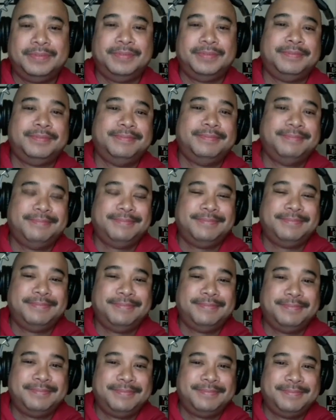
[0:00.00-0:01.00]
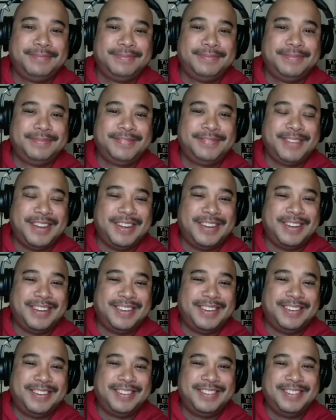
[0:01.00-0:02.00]

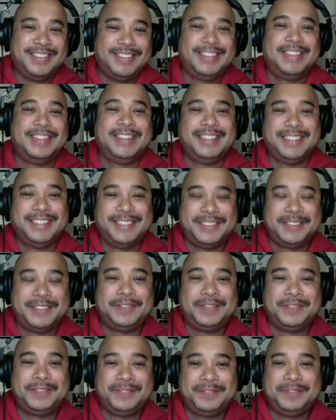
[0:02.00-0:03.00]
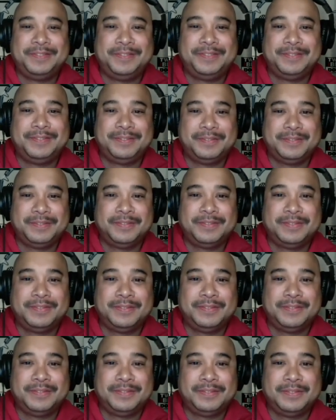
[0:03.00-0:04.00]

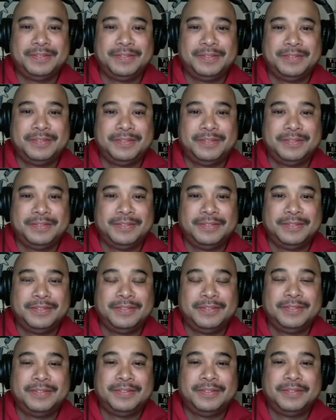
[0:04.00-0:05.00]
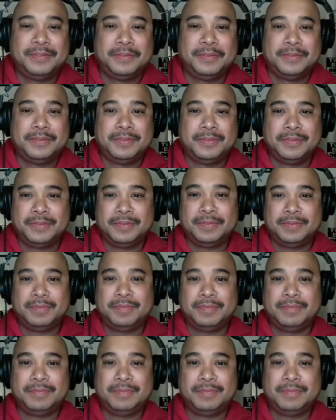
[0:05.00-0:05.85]
(silent)